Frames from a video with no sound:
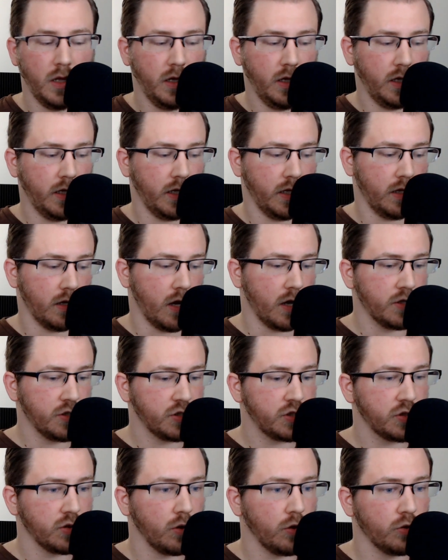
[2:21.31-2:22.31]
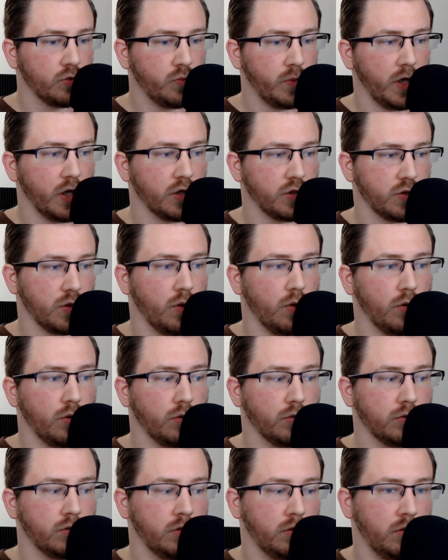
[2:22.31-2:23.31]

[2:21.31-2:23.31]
In Unsold, we are told